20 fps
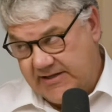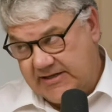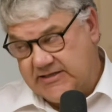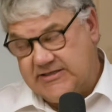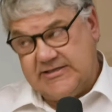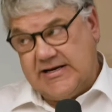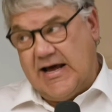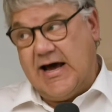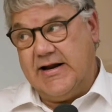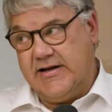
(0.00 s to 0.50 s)
and they're
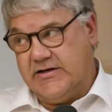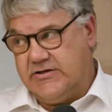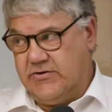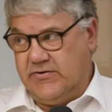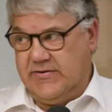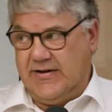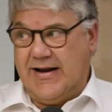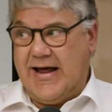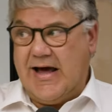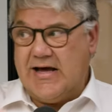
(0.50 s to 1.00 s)
starting
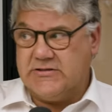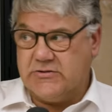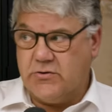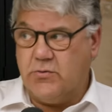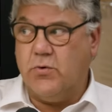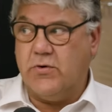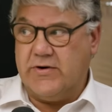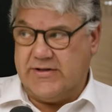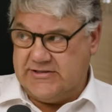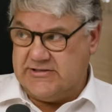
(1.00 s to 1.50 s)
to, the
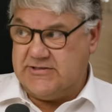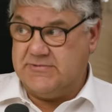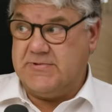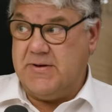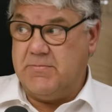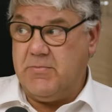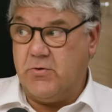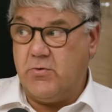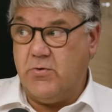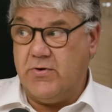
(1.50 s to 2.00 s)
last quarter, the
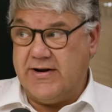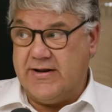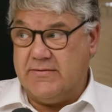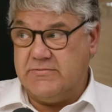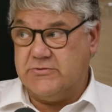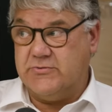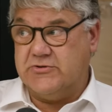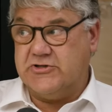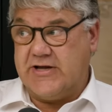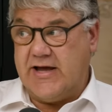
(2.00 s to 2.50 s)
September quarter
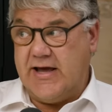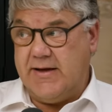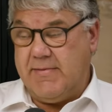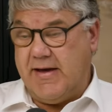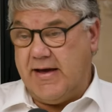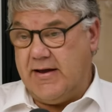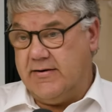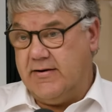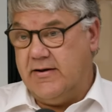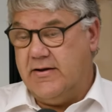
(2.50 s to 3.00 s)
numbers, which came
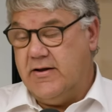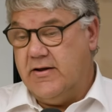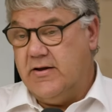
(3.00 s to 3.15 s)
out